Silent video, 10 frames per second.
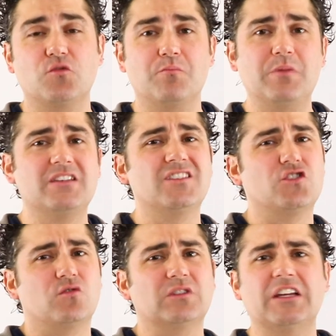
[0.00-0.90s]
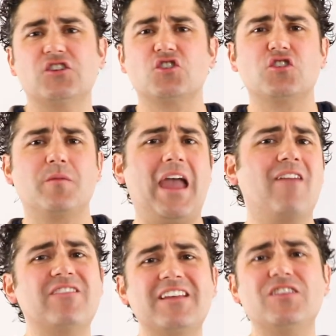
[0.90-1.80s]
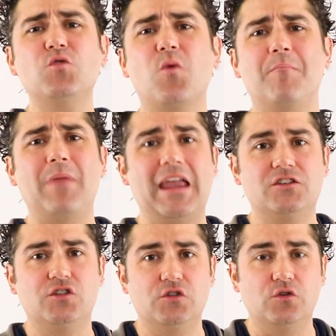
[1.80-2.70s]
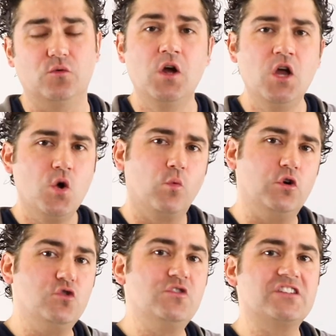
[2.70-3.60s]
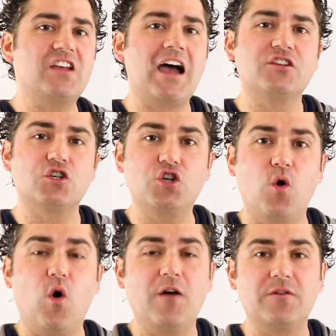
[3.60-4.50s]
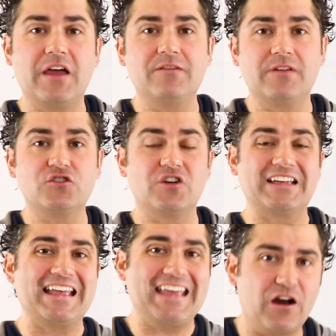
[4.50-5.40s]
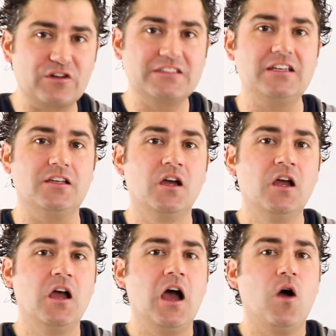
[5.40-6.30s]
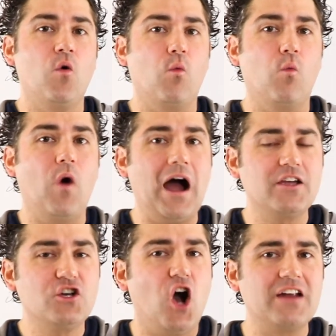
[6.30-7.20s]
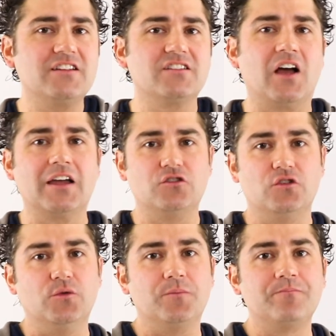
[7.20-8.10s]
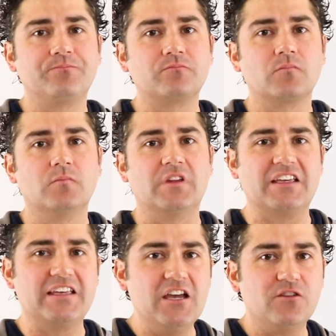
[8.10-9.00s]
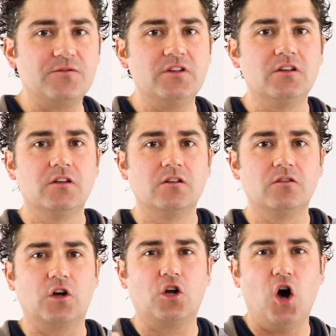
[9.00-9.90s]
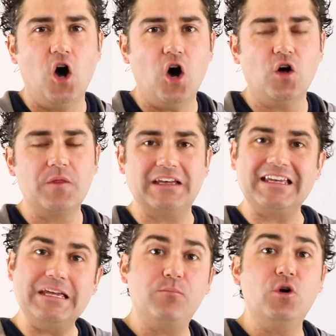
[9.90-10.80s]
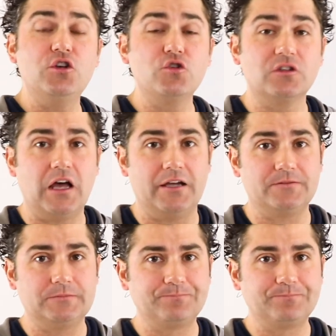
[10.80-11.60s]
your business, your relationship, everything that you were made to do, when you decide to go off on that venture, I can guarantee why God designed you, the gift, the call that He put in your life